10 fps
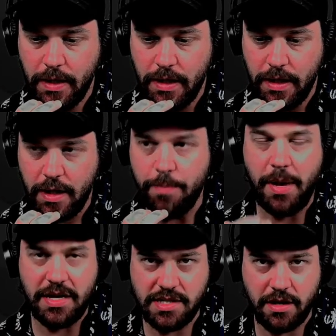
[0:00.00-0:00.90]
he
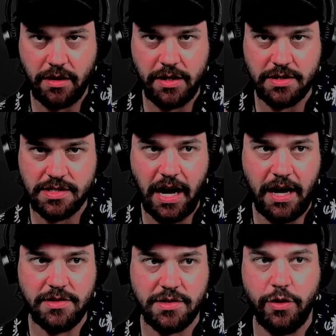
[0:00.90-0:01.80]
basically
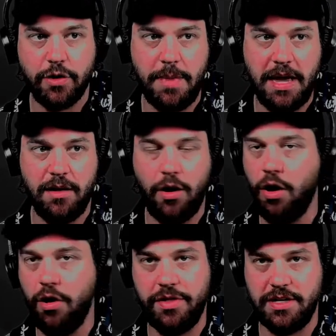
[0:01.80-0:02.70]
decides, look, man,
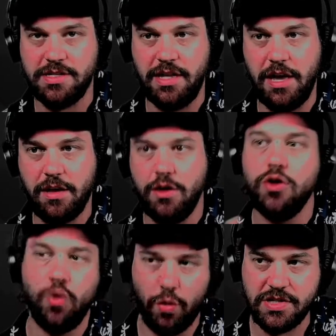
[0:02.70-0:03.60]
all this like
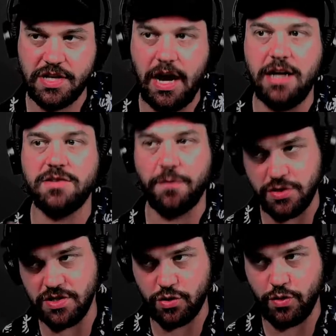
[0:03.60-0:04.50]
Norse gods
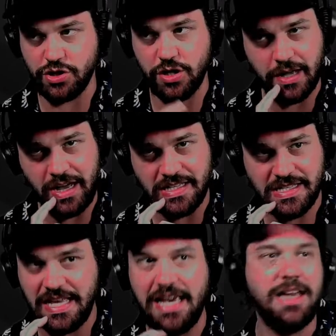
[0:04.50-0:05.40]
versus Christian gods
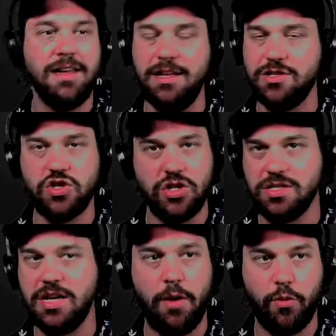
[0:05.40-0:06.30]
thing, it's just
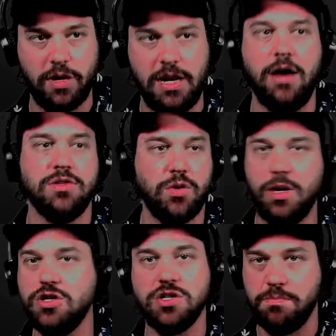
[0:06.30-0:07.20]
not working out. So he
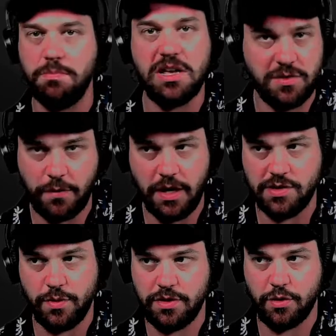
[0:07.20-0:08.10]
just makes friends
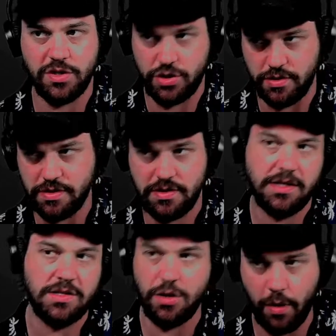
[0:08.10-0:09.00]
with the Christians. He
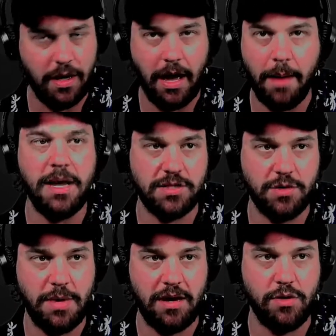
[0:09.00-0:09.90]
says, you know what? I'm not too
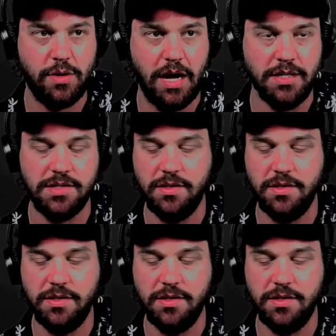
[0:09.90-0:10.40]
mad at you guys.